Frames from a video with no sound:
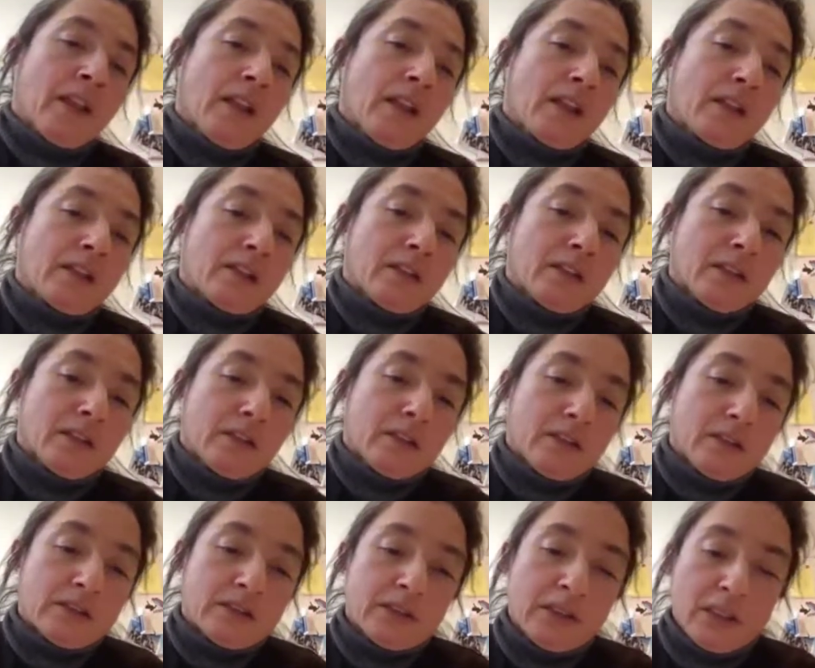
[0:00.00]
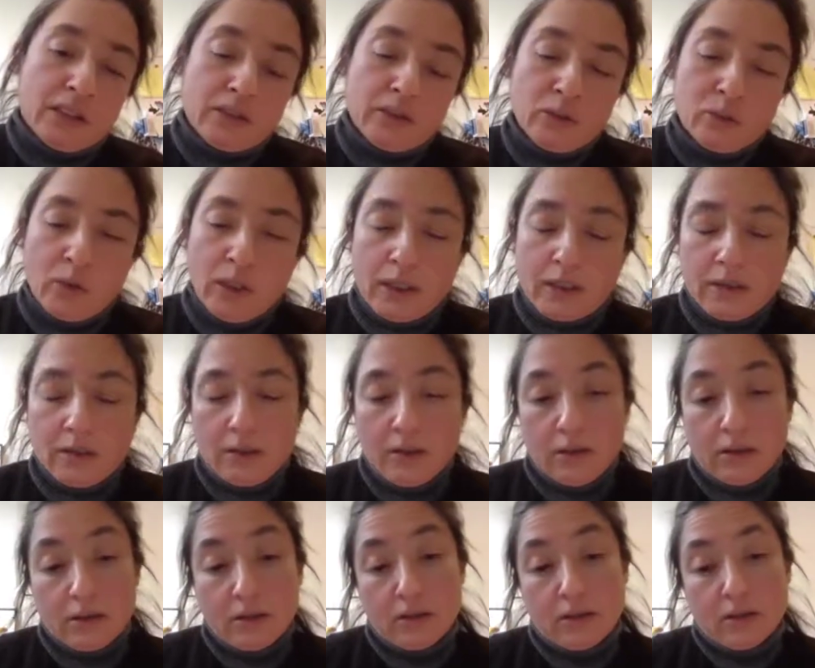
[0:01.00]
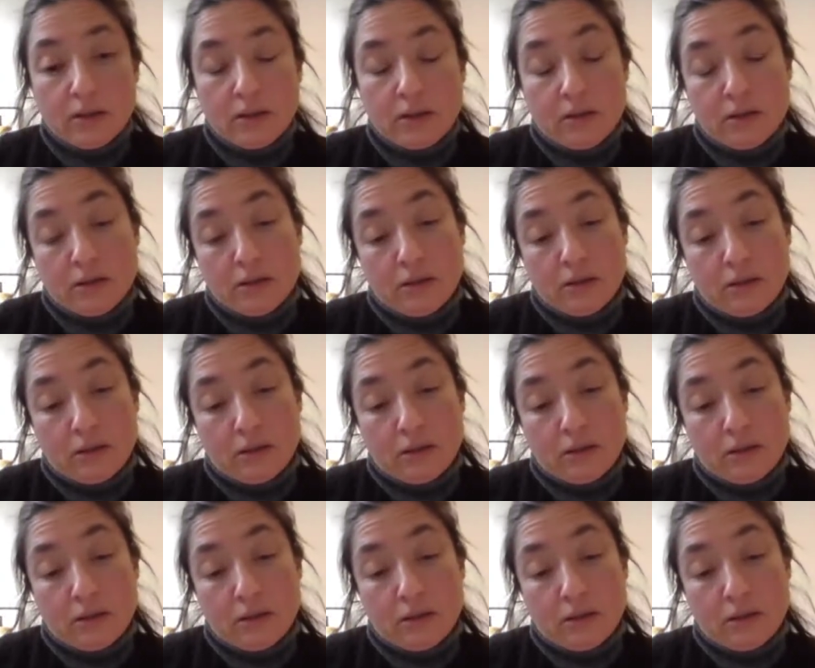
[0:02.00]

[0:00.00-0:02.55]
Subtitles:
and they are the one on the